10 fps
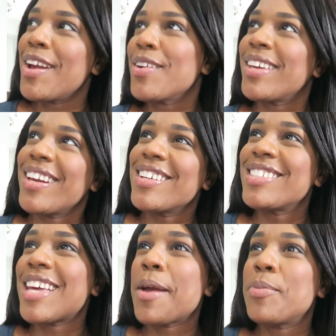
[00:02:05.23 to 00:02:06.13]
hair
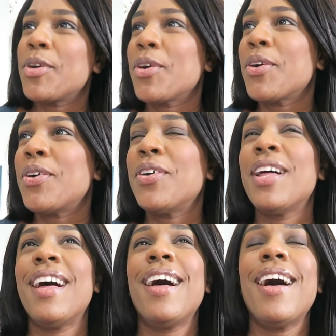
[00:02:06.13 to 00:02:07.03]
care type of
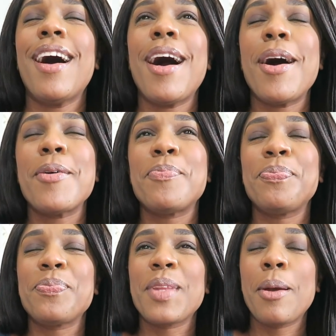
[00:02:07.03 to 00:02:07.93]
girl,
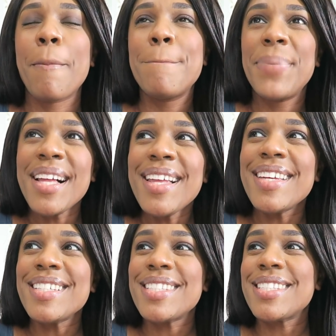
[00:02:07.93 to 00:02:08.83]
um,
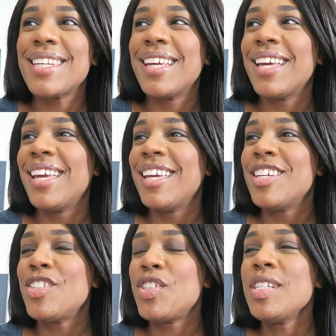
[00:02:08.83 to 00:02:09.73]
but
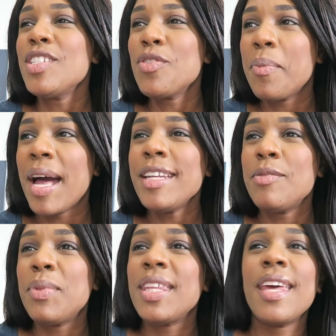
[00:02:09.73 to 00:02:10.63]
she just
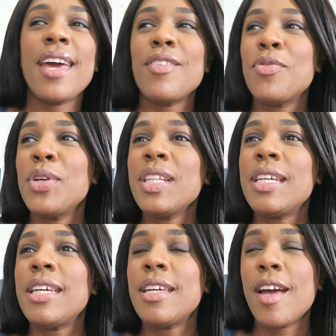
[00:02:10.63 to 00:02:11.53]
reminded me that
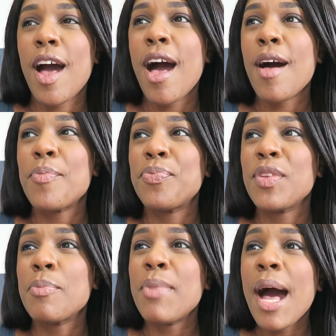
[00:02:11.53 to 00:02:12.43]
really
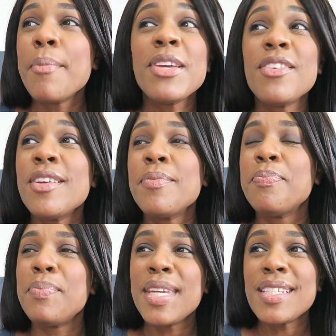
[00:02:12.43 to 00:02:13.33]
um, mommy
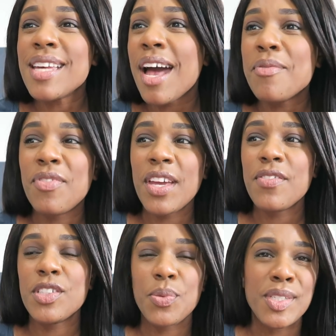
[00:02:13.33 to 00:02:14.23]
me time
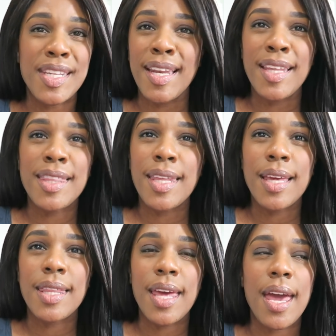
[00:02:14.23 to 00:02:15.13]
favorites was
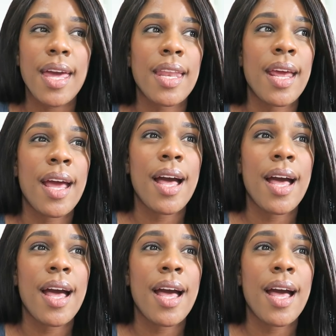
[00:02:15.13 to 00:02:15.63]
anything that